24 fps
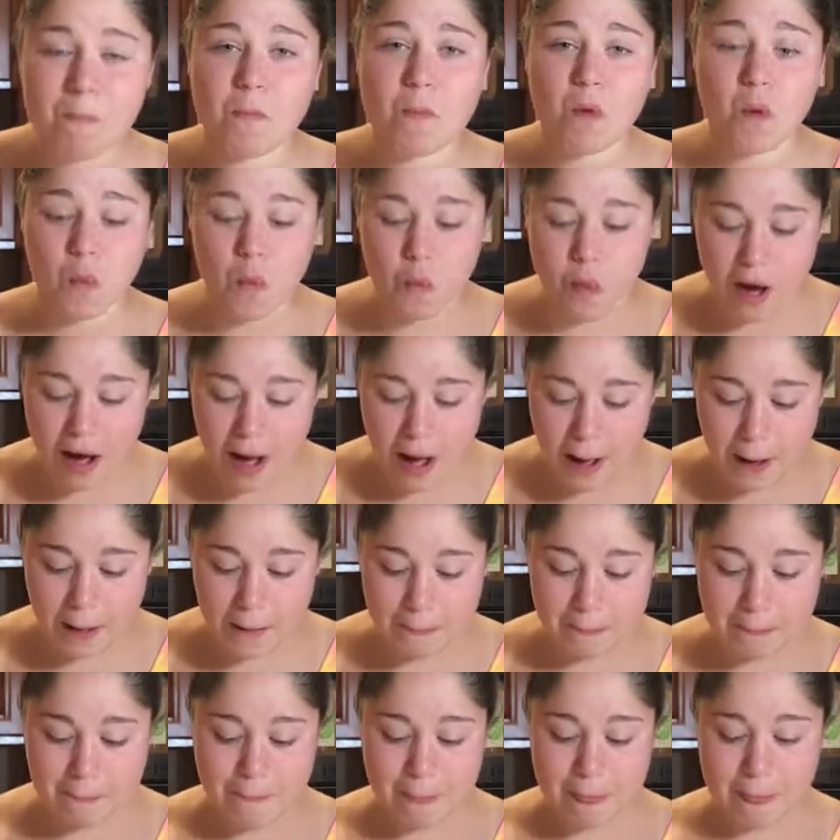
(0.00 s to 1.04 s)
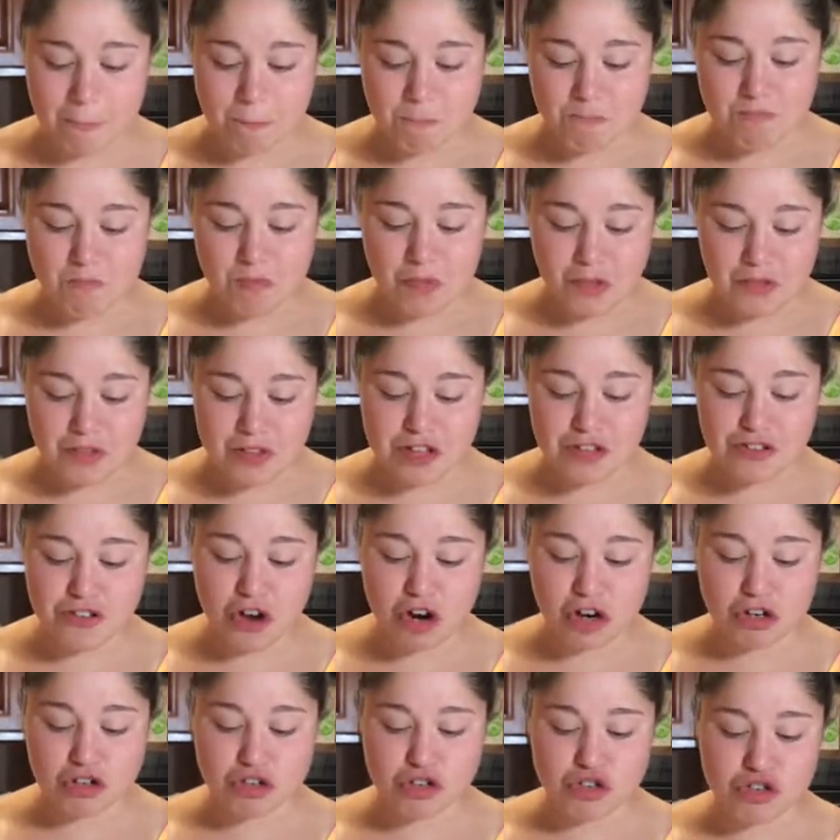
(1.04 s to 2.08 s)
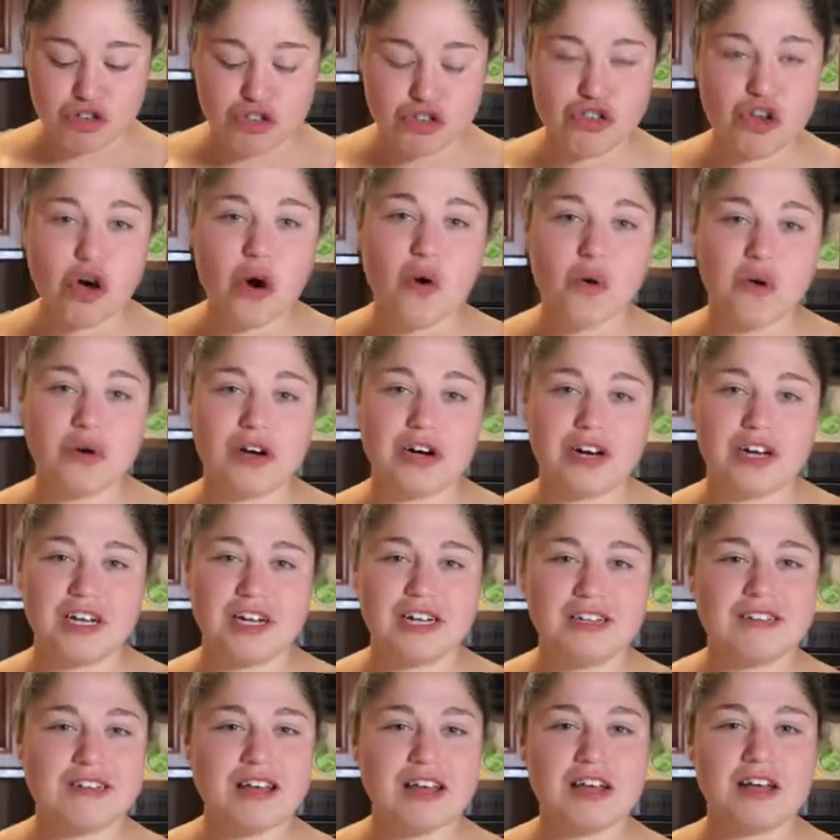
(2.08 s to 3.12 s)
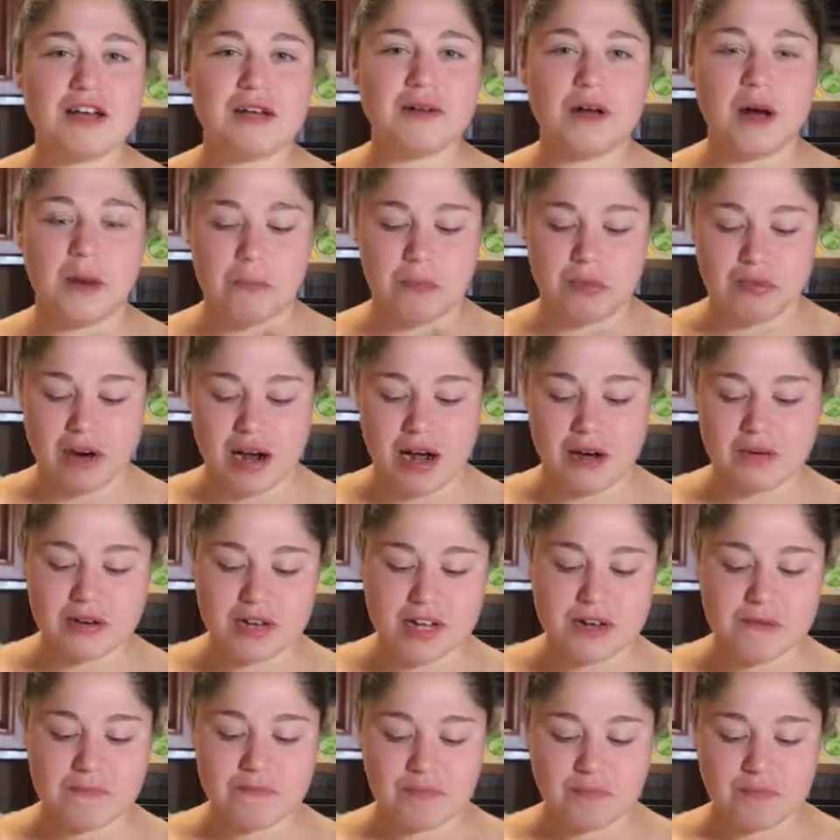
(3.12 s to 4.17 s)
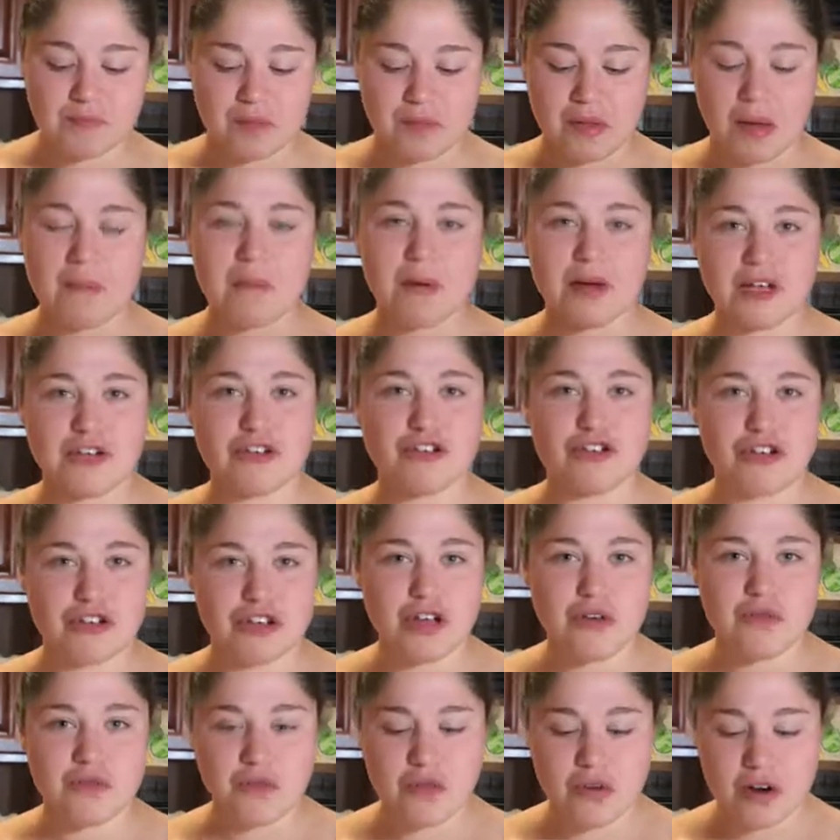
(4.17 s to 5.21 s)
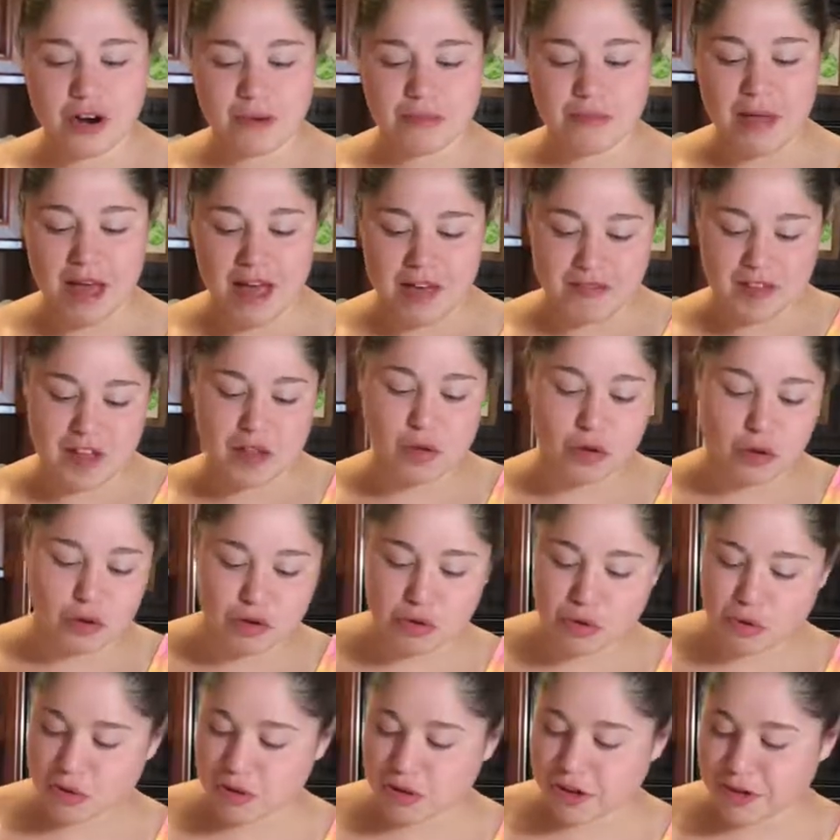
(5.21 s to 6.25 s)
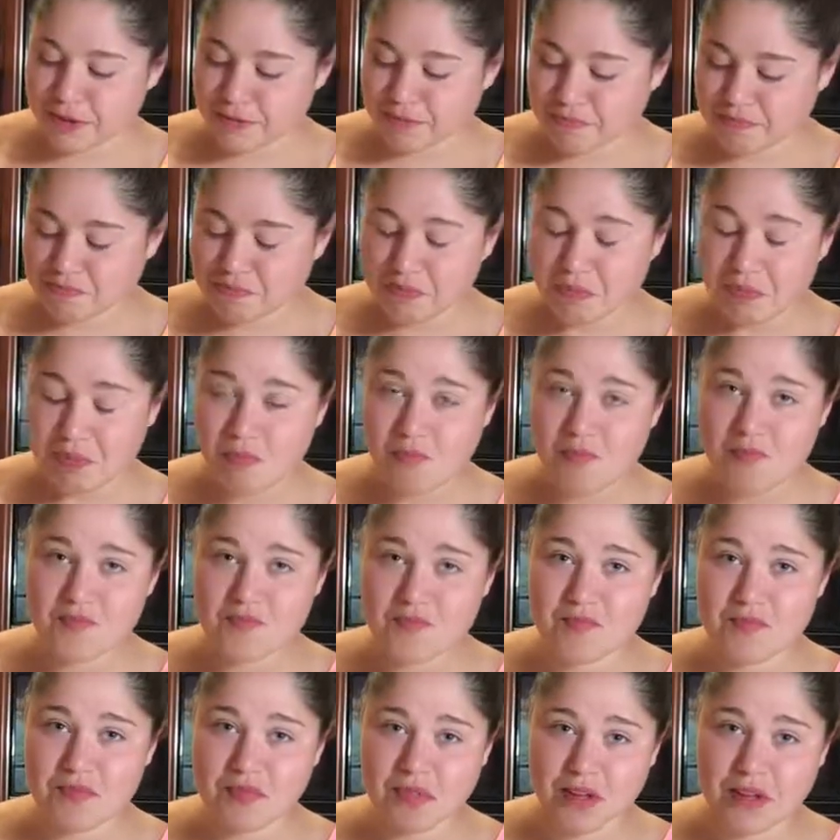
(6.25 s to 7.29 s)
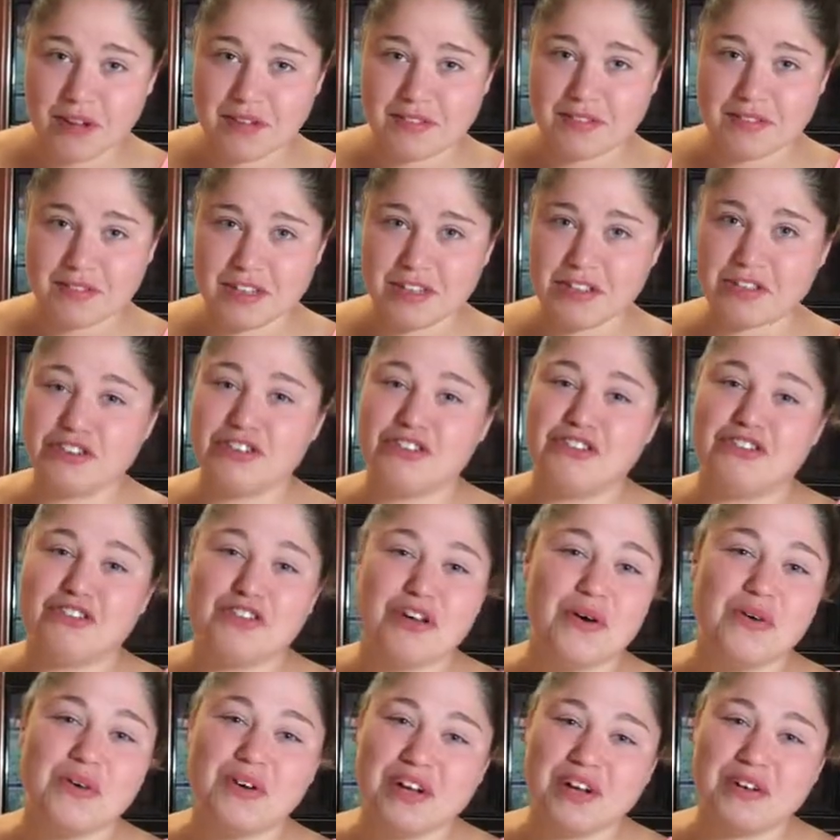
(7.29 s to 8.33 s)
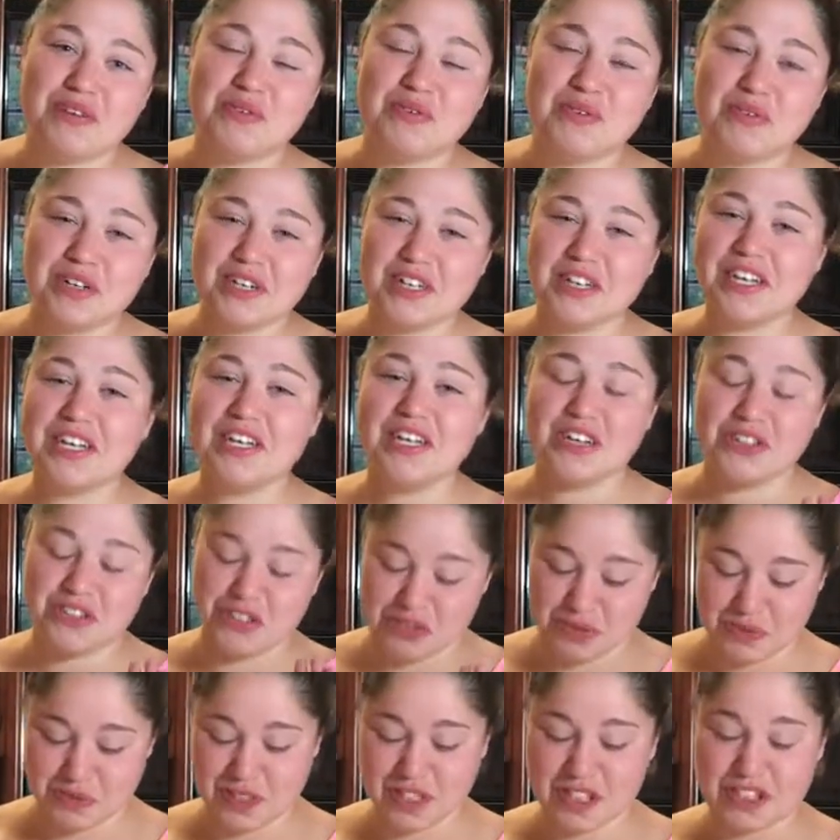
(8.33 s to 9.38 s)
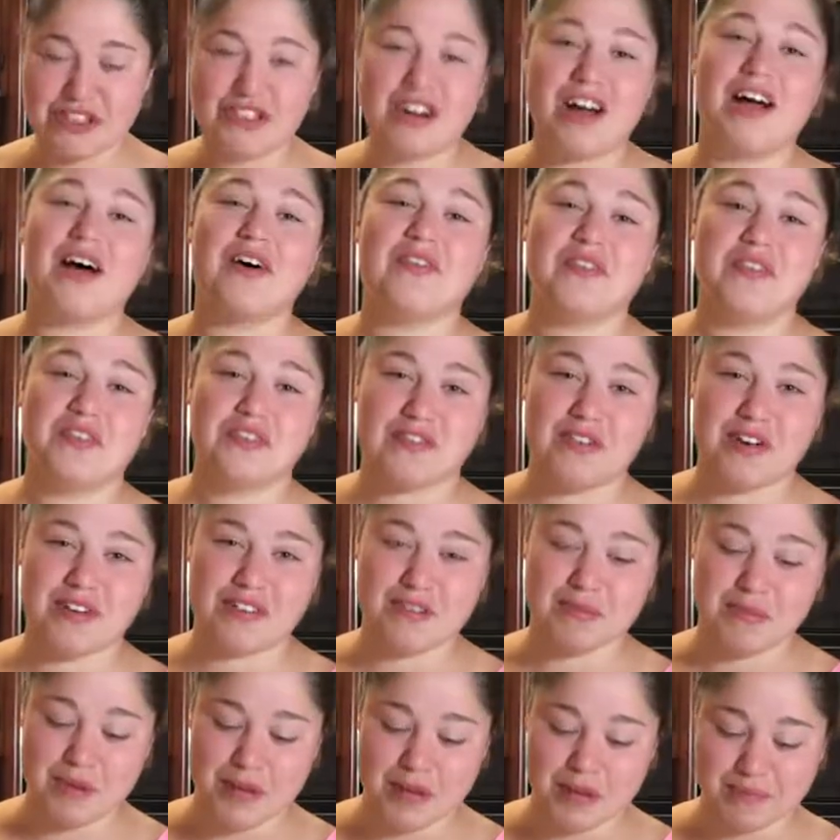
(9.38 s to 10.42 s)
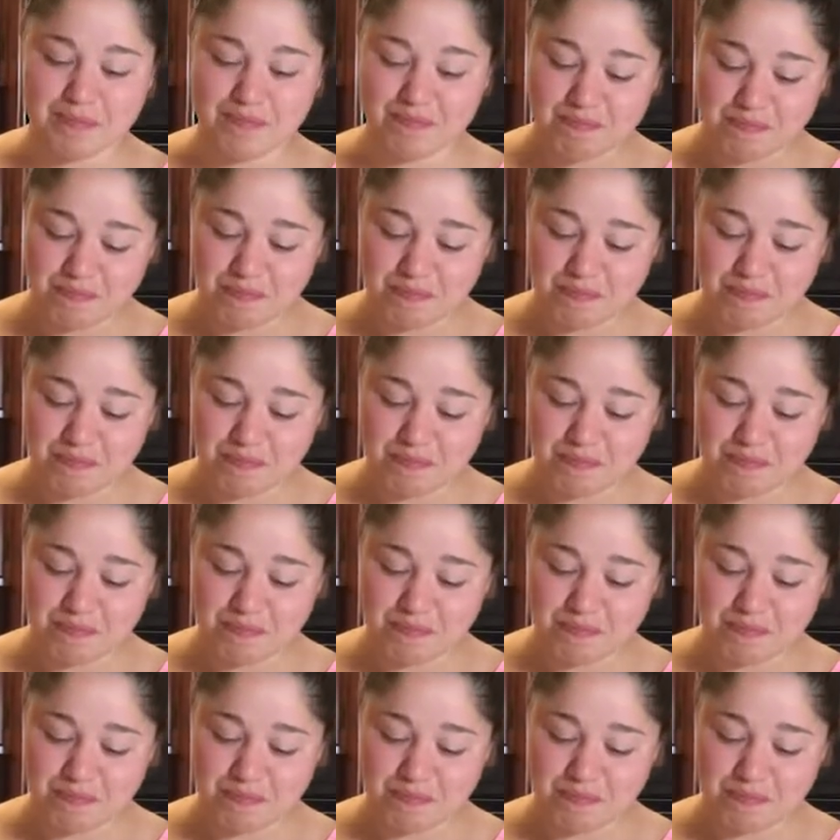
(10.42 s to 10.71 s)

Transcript: Wow, these are so good. It's like a brownie, but in cookie form, and they look cooler. These are so good. Really, you should really try out this recipe.